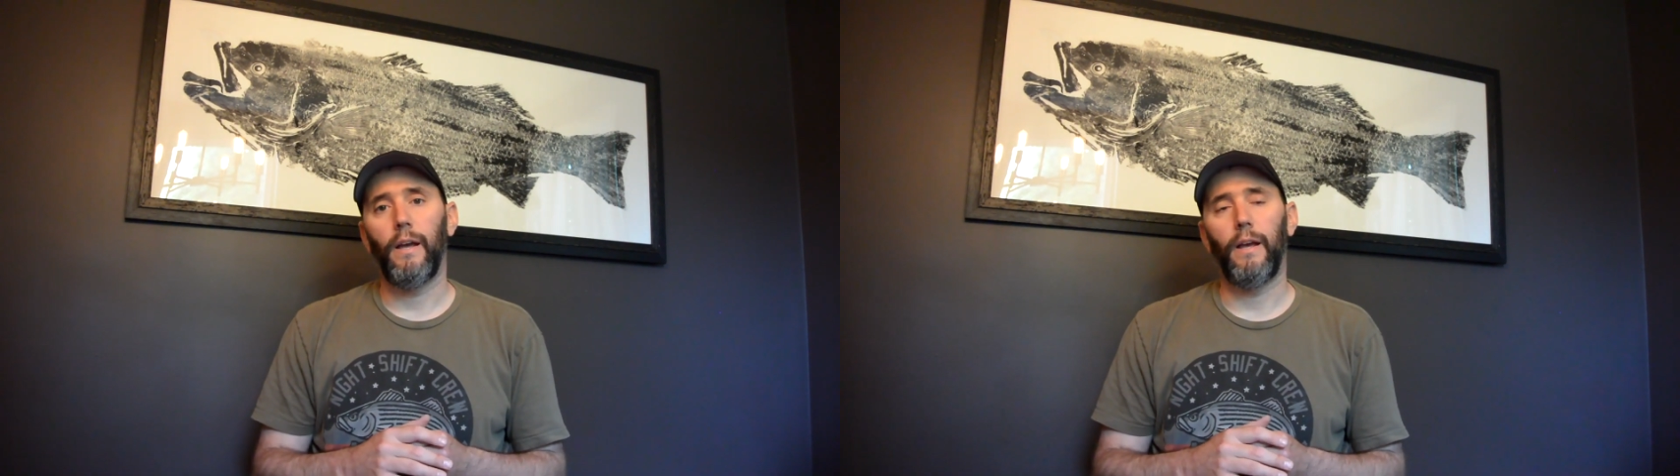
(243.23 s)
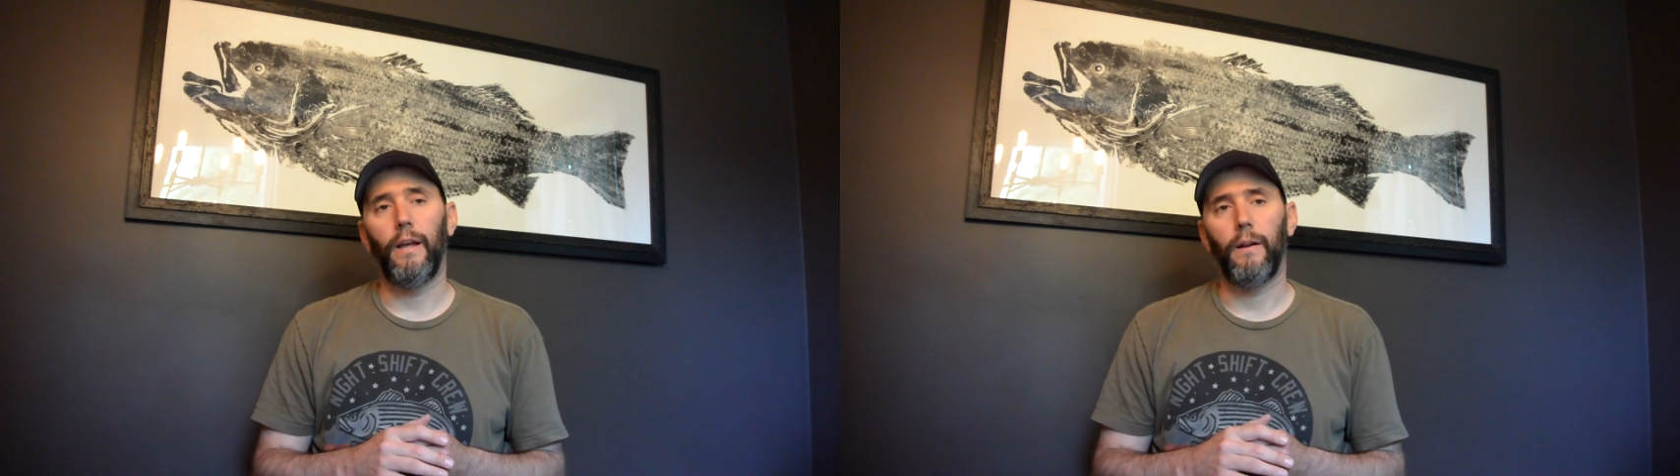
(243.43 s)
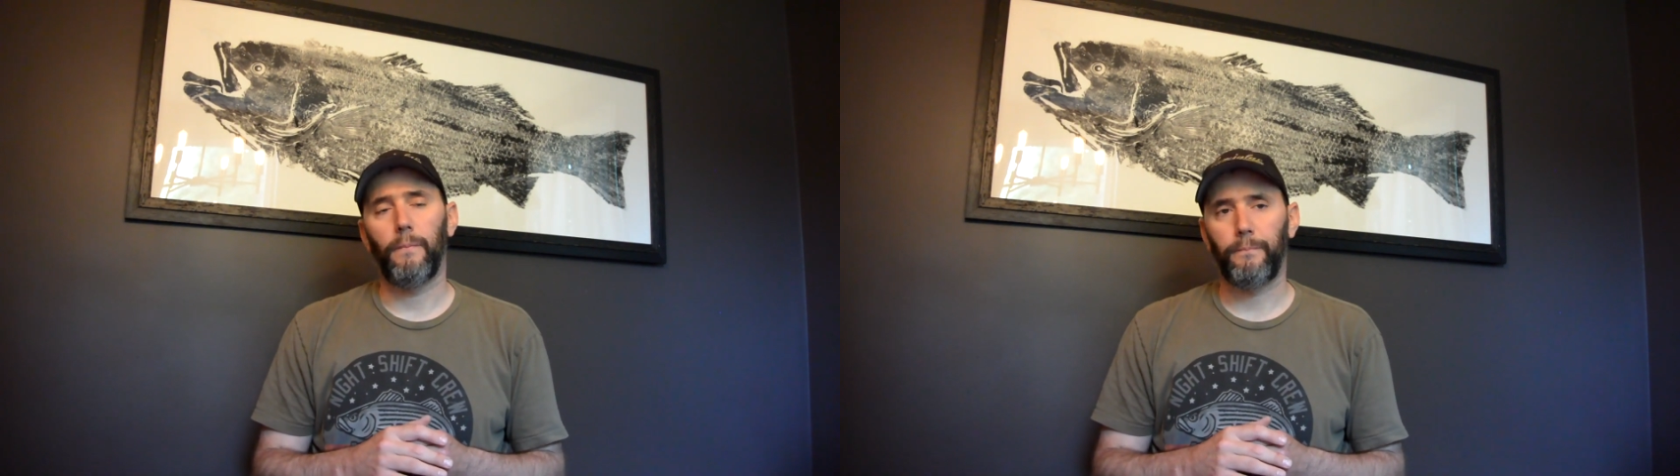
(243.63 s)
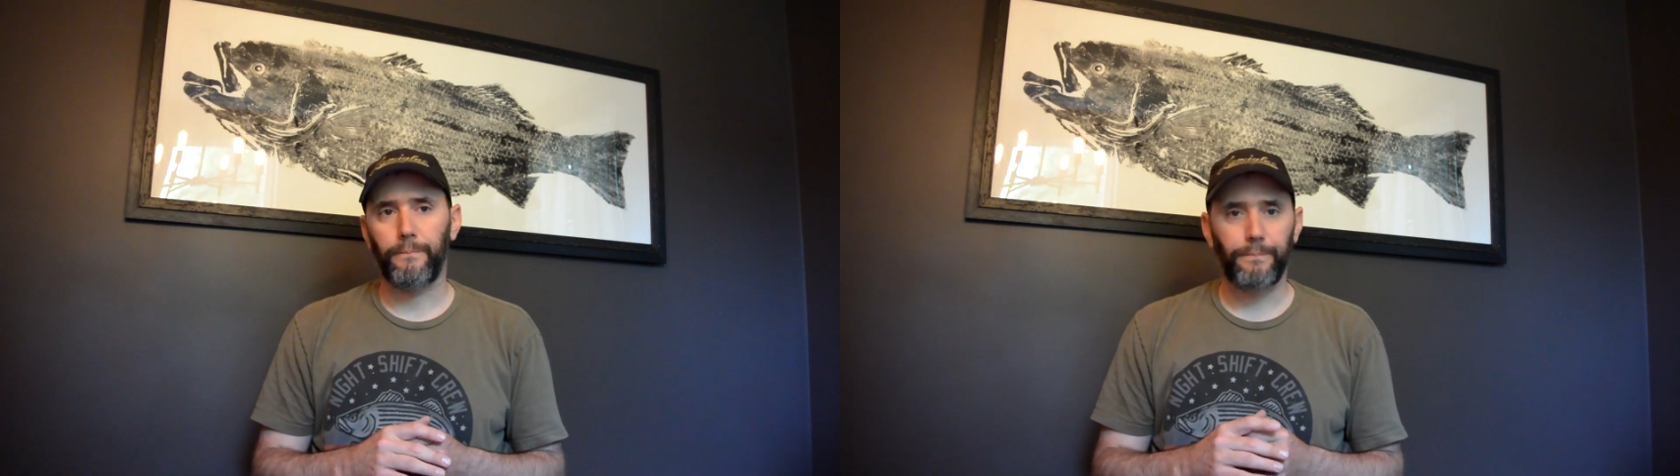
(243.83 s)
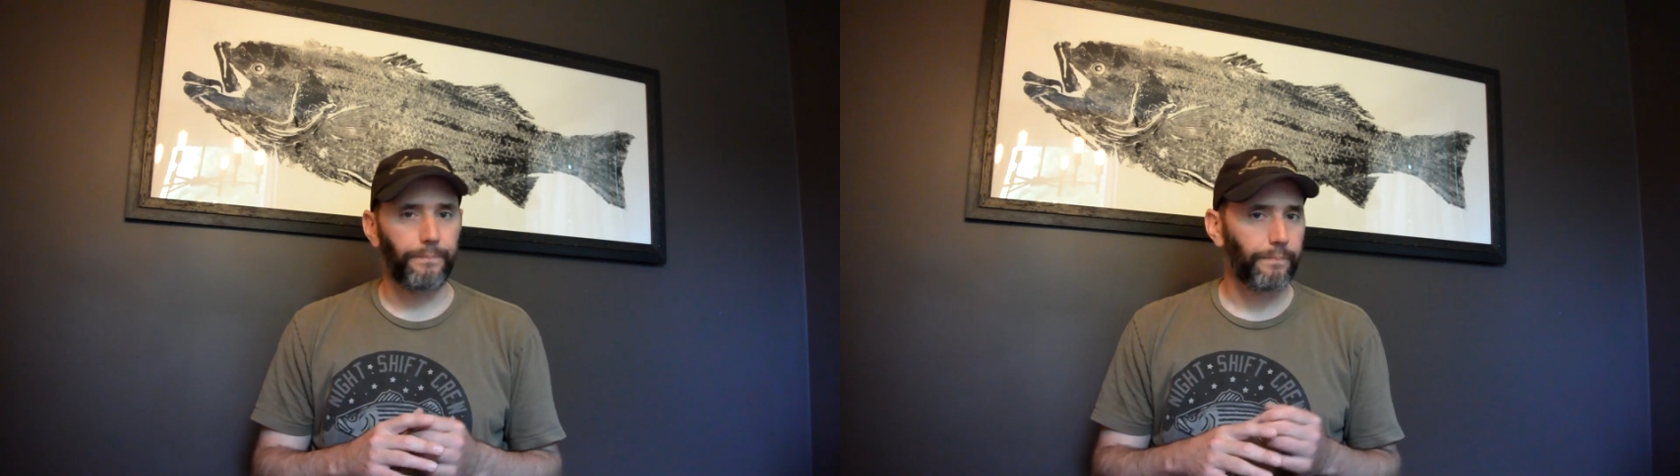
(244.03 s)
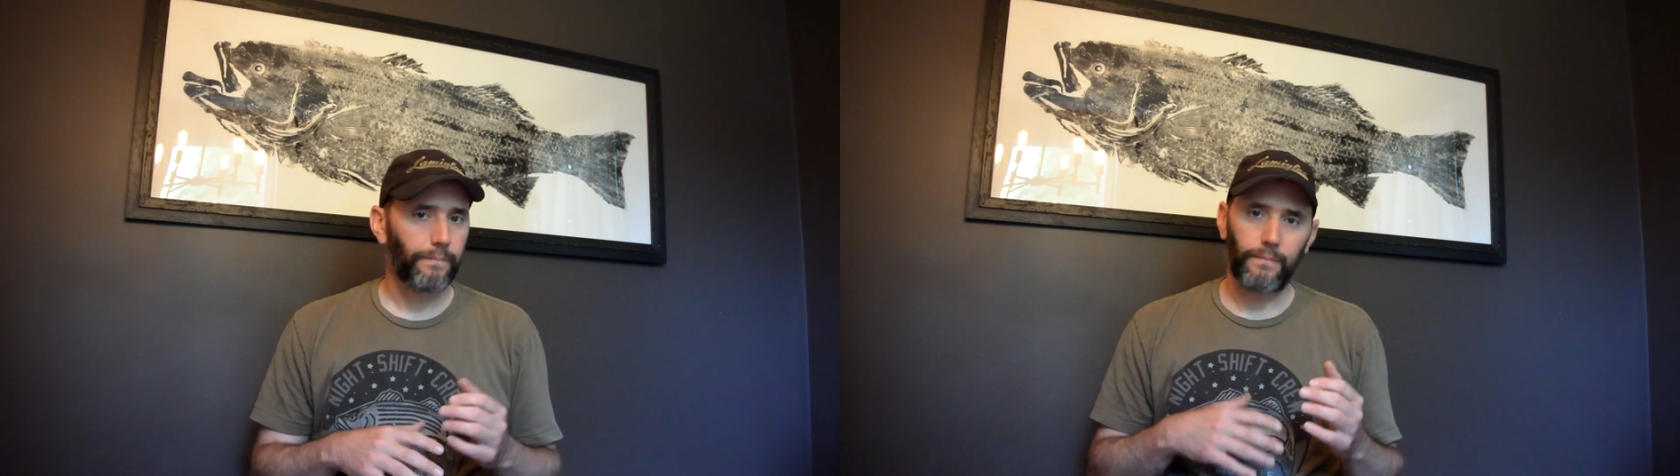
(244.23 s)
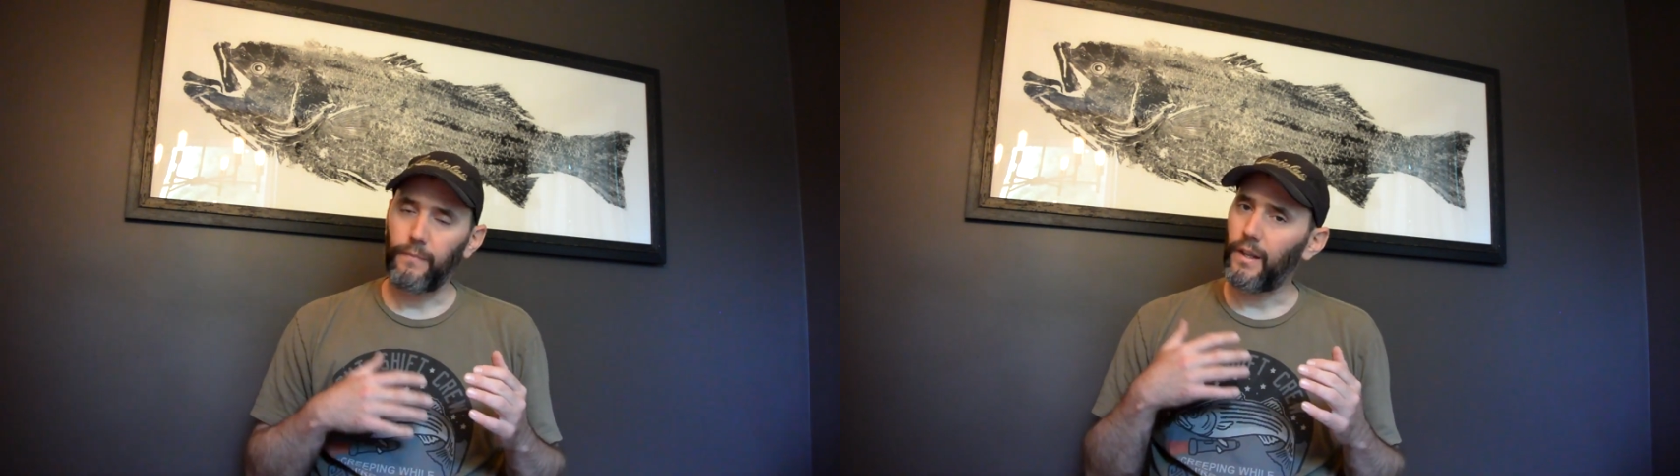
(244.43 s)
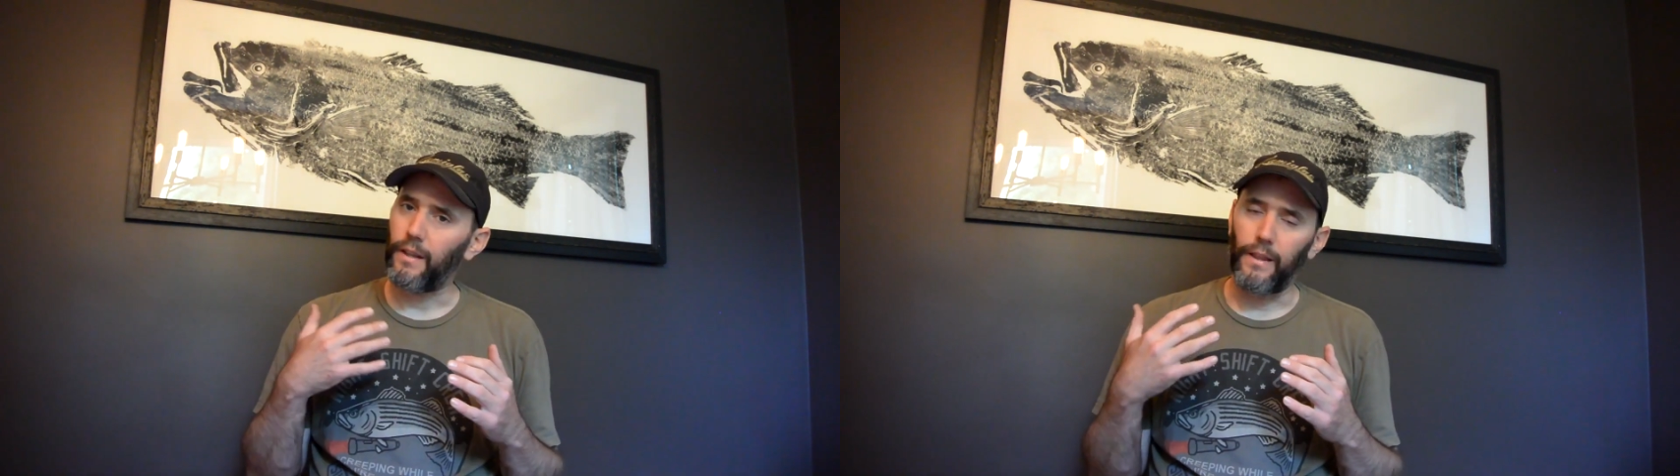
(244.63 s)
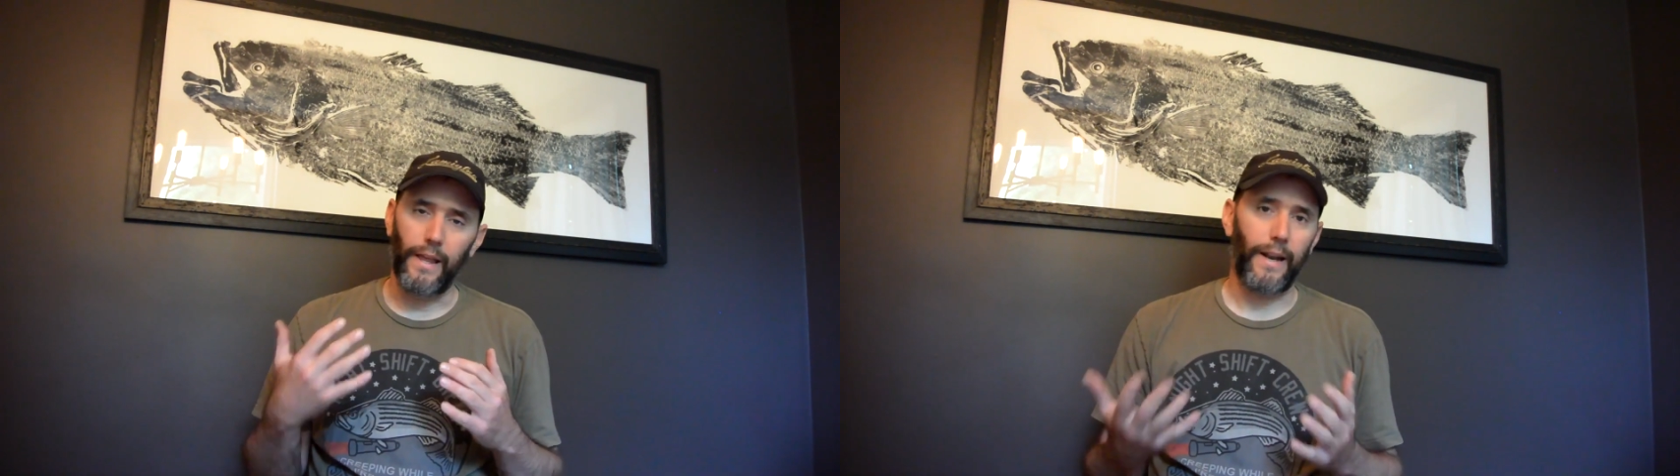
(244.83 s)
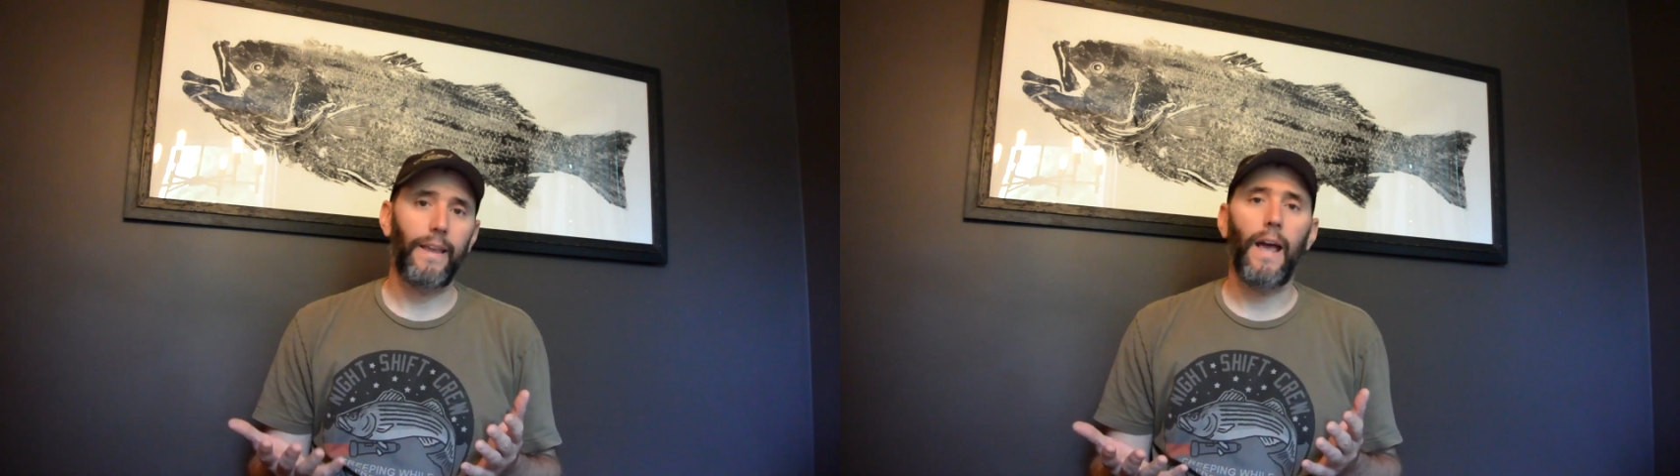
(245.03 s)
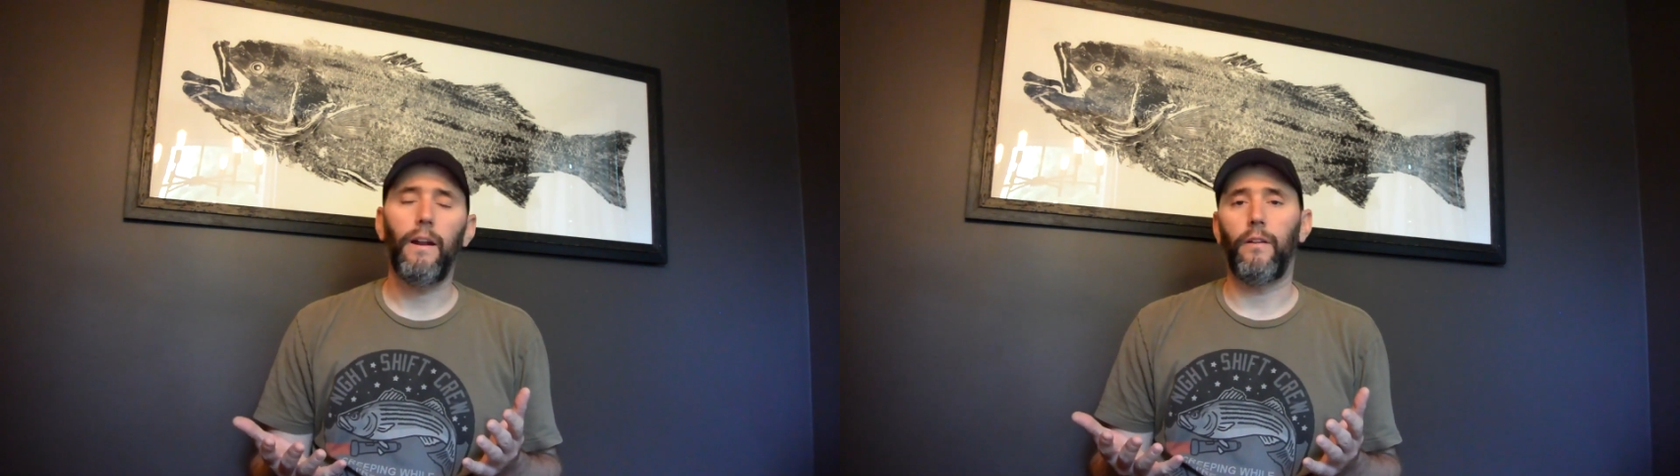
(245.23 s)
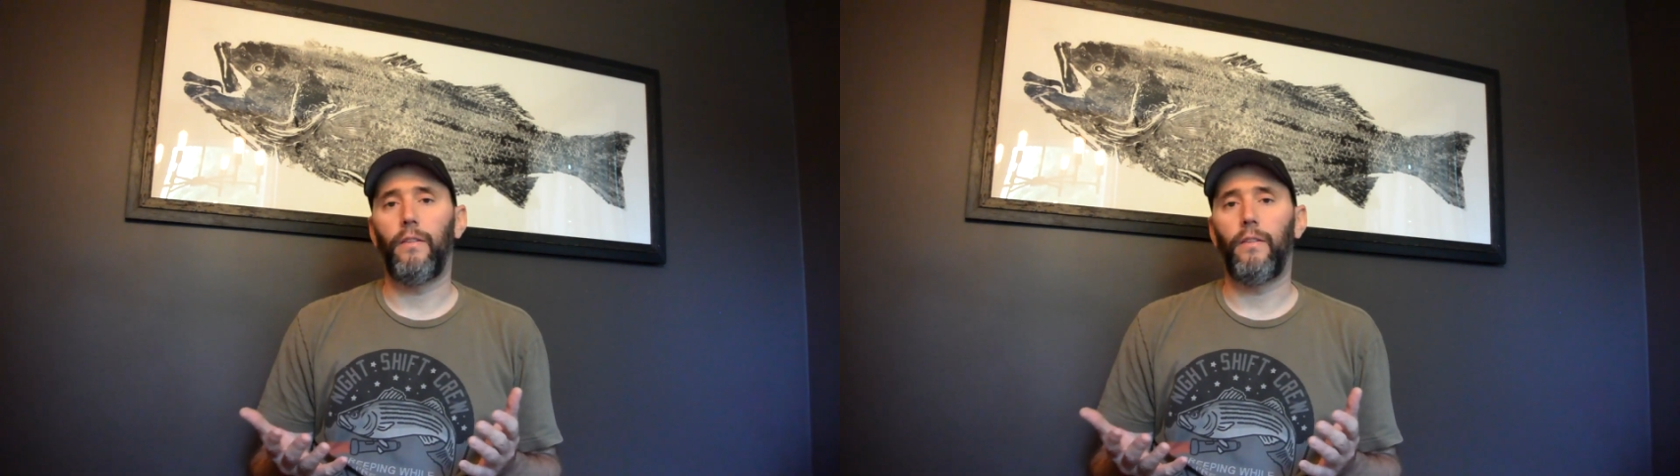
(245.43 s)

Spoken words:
And again,